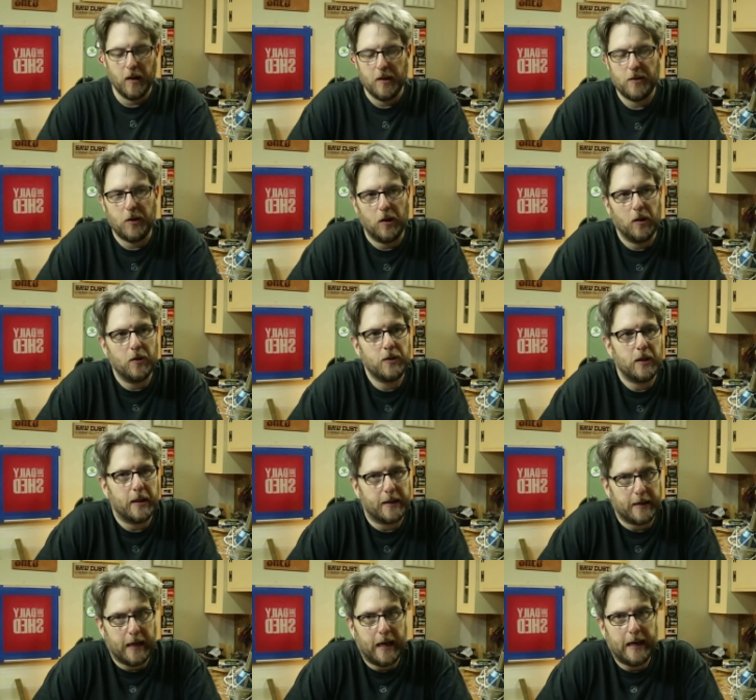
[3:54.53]
So you lose a
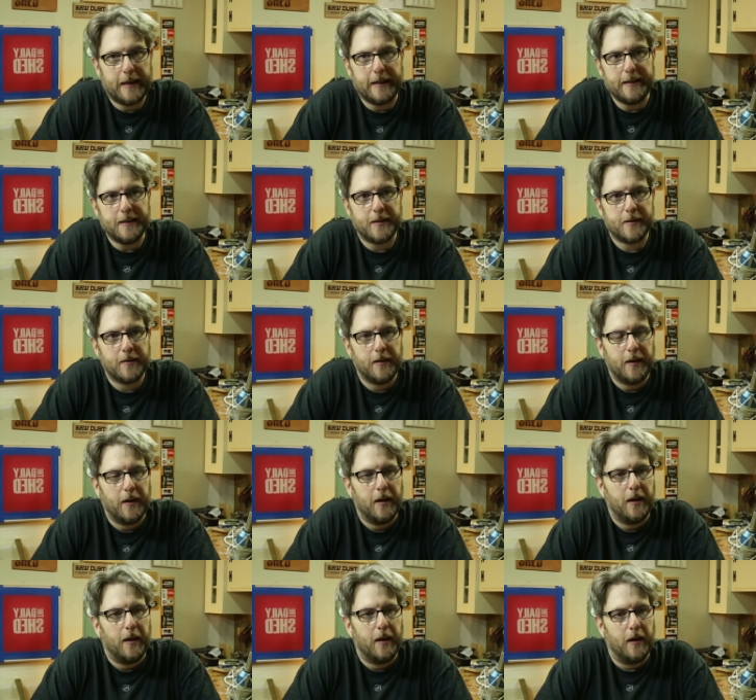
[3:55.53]
lot of the highs,
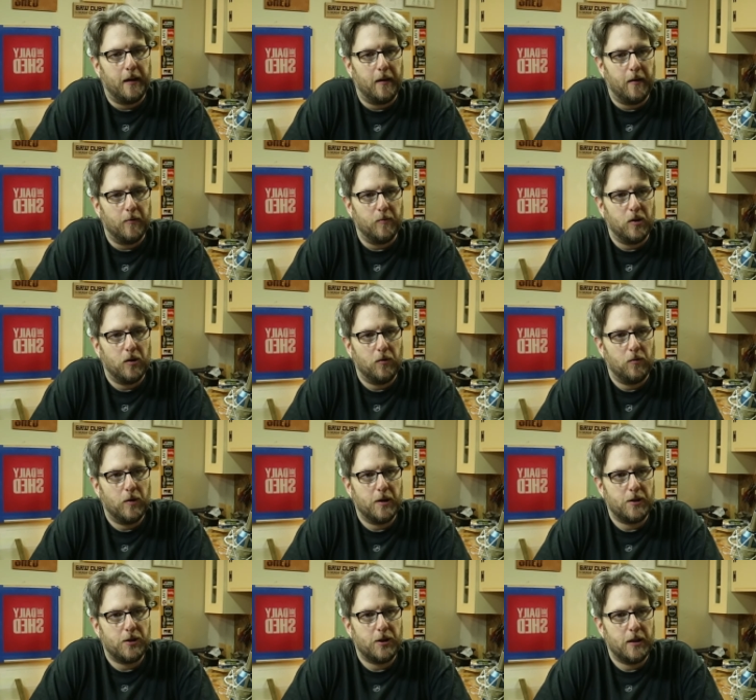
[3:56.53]
um,
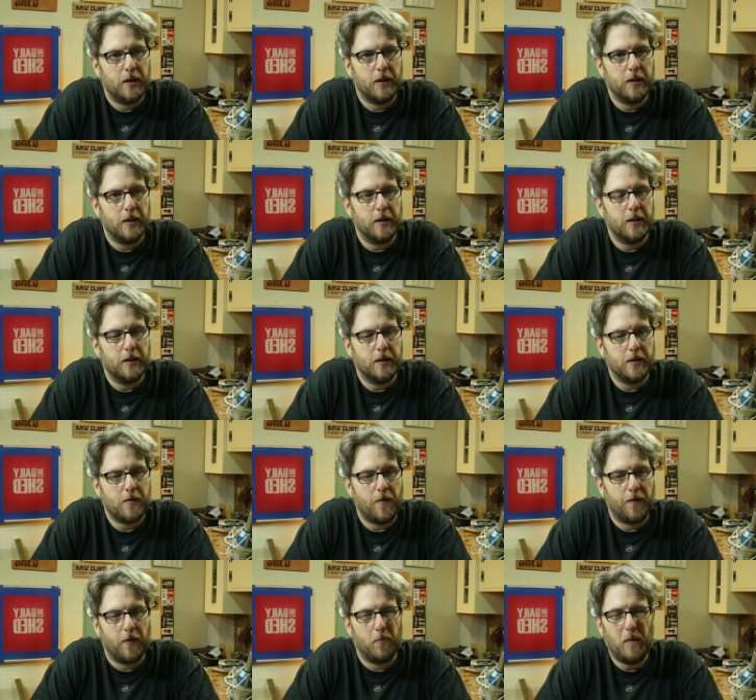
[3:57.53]
which is
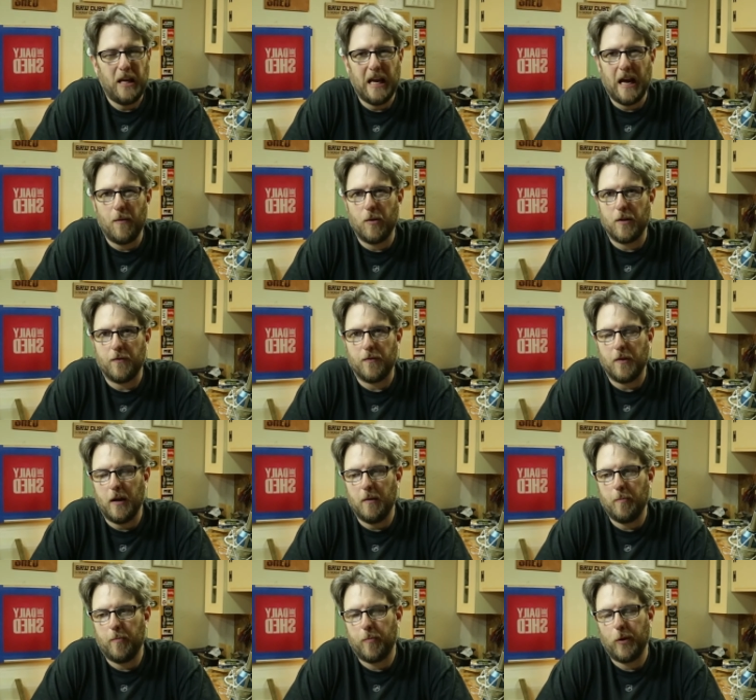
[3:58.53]
for me. I would have
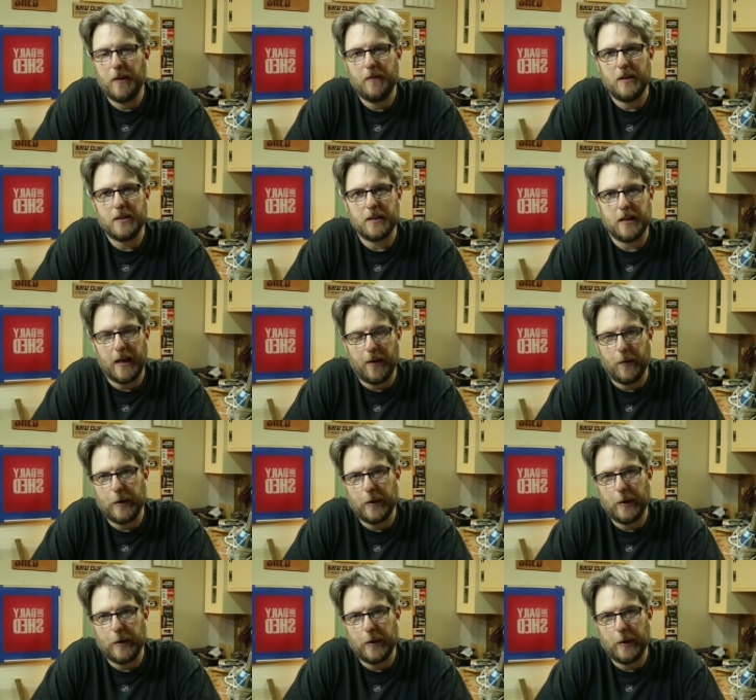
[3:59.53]
uh, previously I